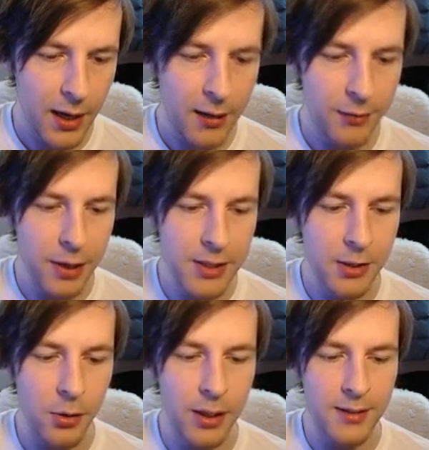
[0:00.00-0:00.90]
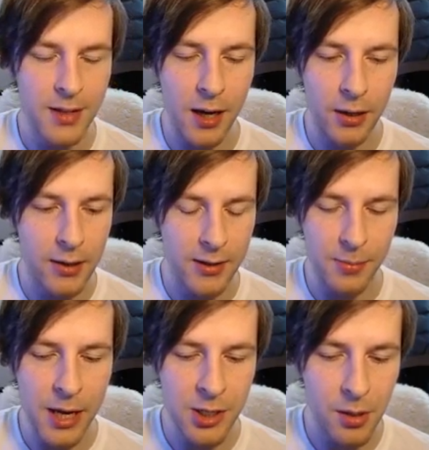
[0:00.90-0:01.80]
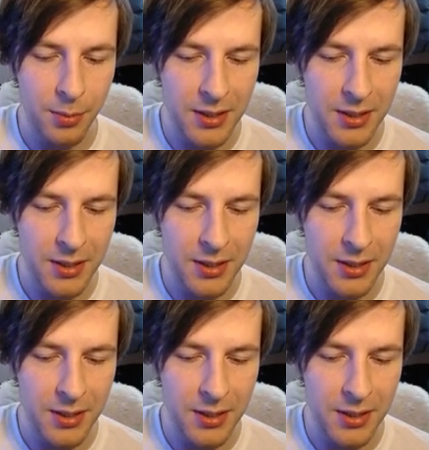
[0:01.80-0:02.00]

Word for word: I think Frantic Coding is not good in this matchup,